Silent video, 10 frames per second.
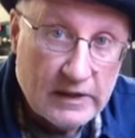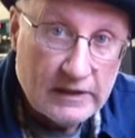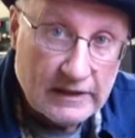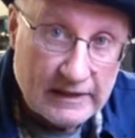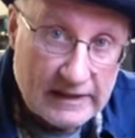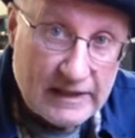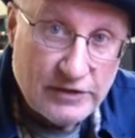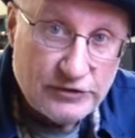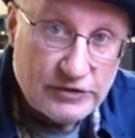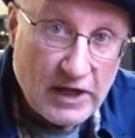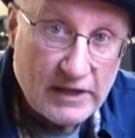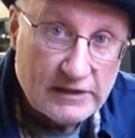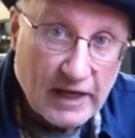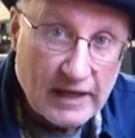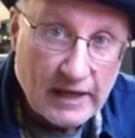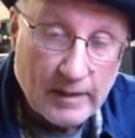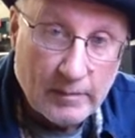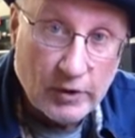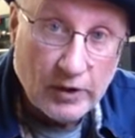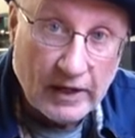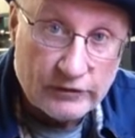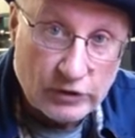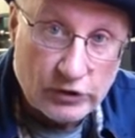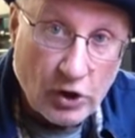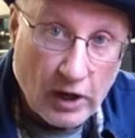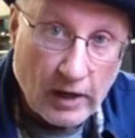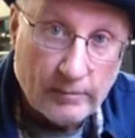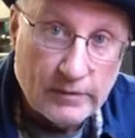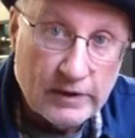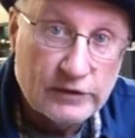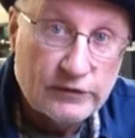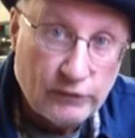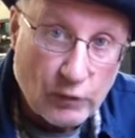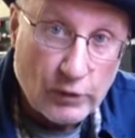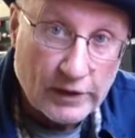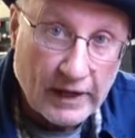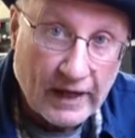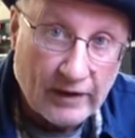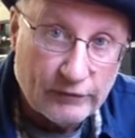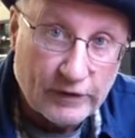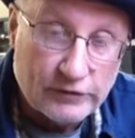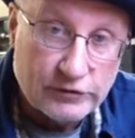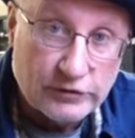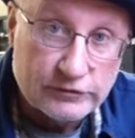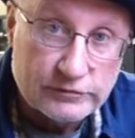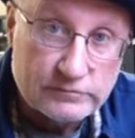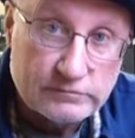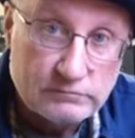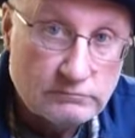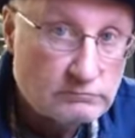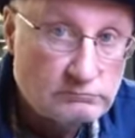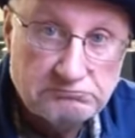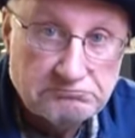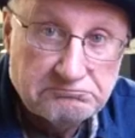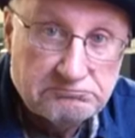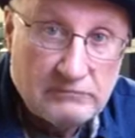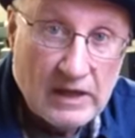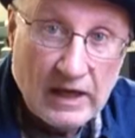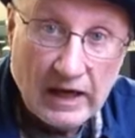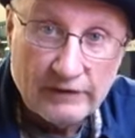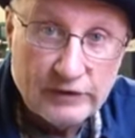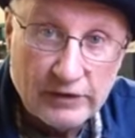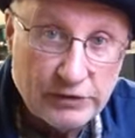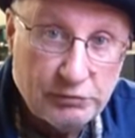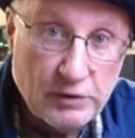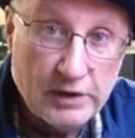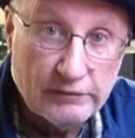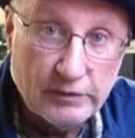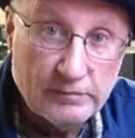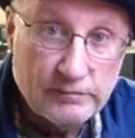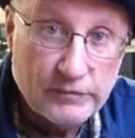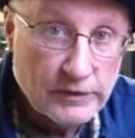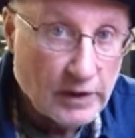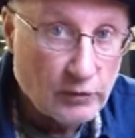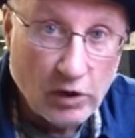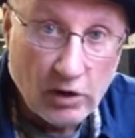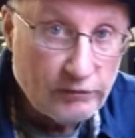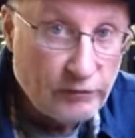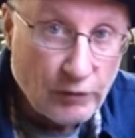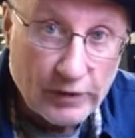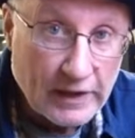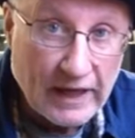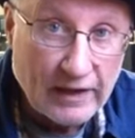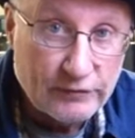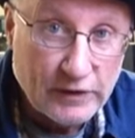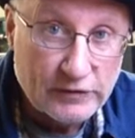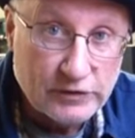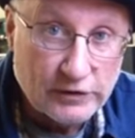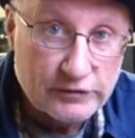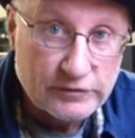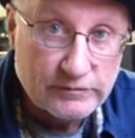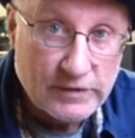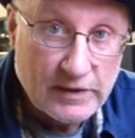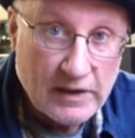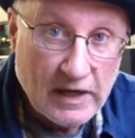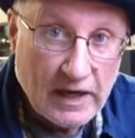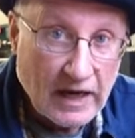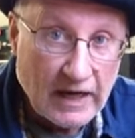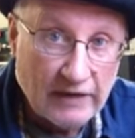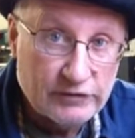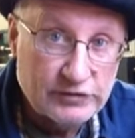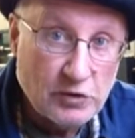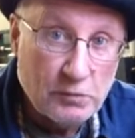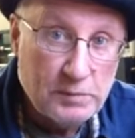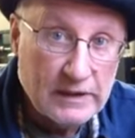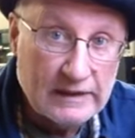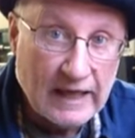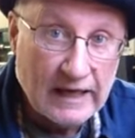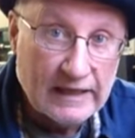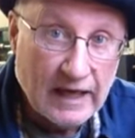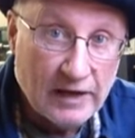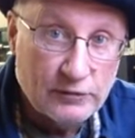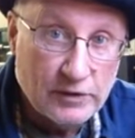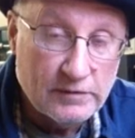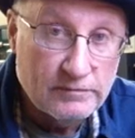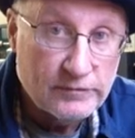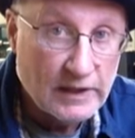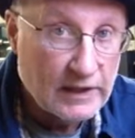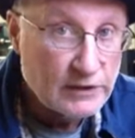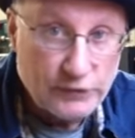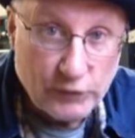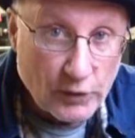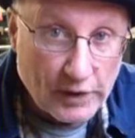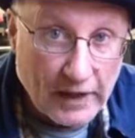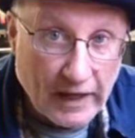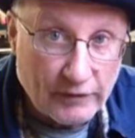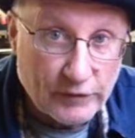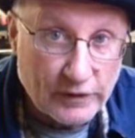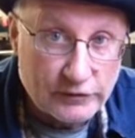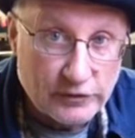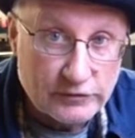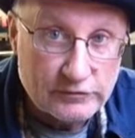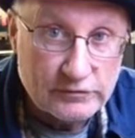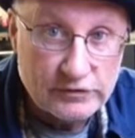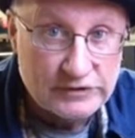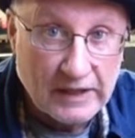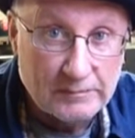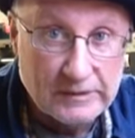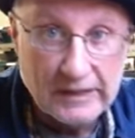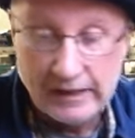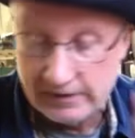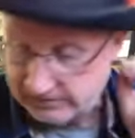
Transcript: The inside diameter at the top is 4.5 inches. I've got 3 of them. They're all 4.5 inches. I have a Snow Peak 900. It's 4.5 inches. Same lid.